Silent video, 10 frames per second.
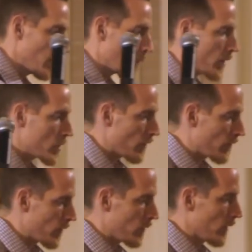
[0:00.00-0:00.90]
what does your
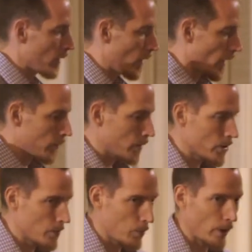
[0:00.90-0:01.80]
food look like? What
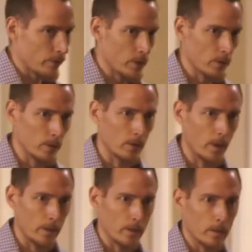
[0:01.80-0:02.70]
does your breakfast look
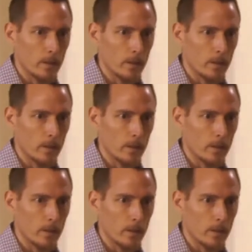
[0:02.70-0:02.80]
like?